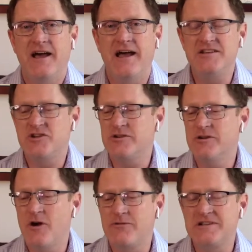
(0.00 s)
turn it
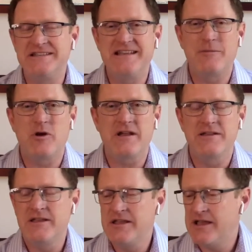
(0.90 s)
over to Deborah
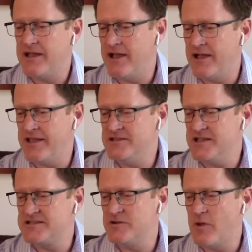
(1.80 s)
in
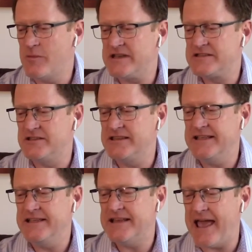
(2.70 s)
just a moment to
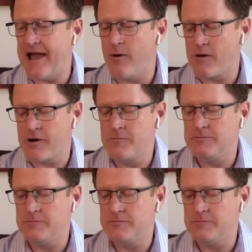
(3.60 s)
lead our